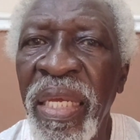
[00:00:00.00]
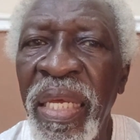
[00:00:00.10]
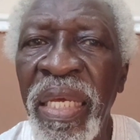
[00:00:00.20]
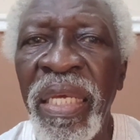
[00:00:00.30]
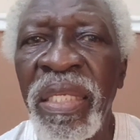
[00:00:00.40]

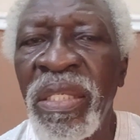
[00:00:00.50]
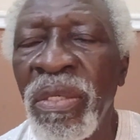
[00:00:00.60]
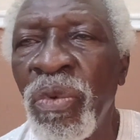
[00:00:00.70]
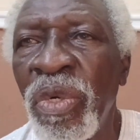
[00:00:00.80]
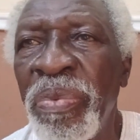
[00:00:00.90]
"it
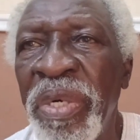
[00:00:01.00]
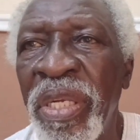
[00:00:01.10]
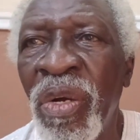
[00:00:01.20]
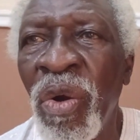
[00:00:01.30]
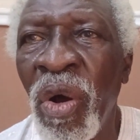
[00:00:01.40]
will
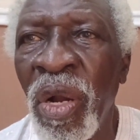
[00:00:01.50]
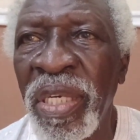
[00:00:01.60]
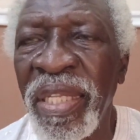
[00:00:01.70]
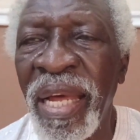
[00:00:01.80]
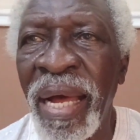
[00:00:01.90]
be recalled
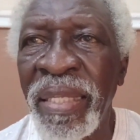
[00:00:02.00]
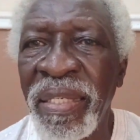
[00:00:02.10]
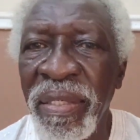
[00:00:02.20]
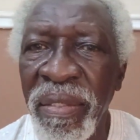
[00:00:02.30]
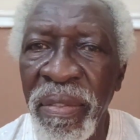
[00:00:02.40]

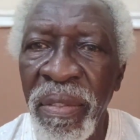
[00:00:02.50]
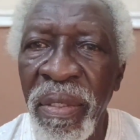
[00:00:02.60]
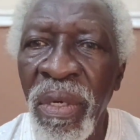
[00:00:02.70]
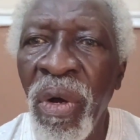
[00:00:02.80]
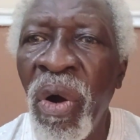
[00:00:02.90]
that,"
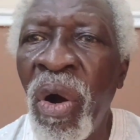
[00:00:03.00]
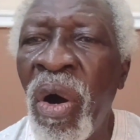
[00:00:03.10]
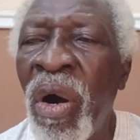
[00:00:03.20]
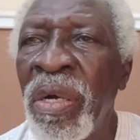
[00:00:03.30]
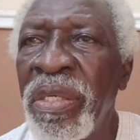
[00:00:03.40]

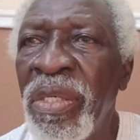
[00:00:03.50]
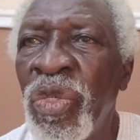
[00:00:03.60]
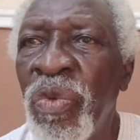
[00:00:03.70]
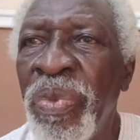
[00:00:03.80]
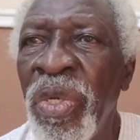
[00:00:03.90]
or "it
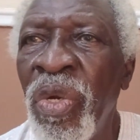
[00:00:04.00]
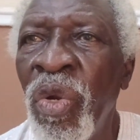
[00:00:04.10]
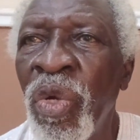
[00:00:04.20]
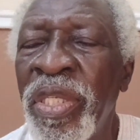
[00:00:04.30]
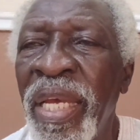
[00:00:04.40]
should be
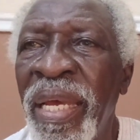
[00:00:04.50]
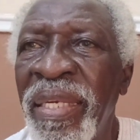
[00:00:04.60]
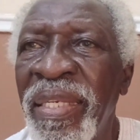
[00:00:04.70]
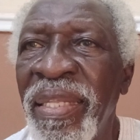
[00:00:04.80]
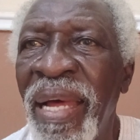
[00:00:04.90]

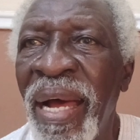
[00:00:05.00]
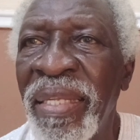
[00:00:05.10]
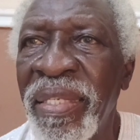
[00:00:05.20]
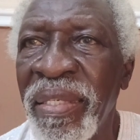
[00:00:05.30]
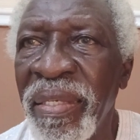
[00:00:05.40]
noted
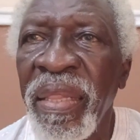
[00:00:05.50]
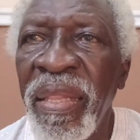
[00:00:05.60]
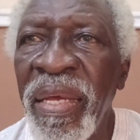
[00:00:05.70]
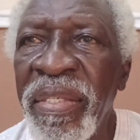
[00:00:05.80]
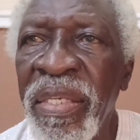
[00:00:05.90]
that."
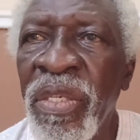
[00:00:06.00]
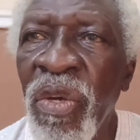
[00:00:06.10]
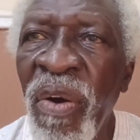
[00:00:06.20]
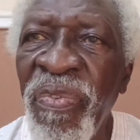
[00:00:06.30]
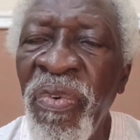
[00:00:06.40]
This is
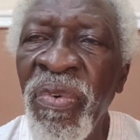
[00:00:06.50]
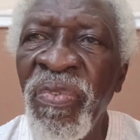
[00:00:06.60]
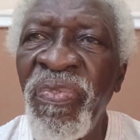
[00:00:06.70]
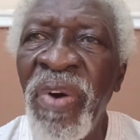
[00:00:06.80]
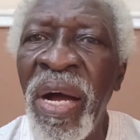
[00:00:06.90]
often
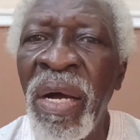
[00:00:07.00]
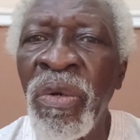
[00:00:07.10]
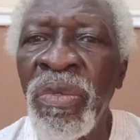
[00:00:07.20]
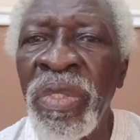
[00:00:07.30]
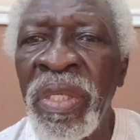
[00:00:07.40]

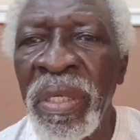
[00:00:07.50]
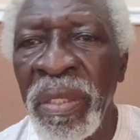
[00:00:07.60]
found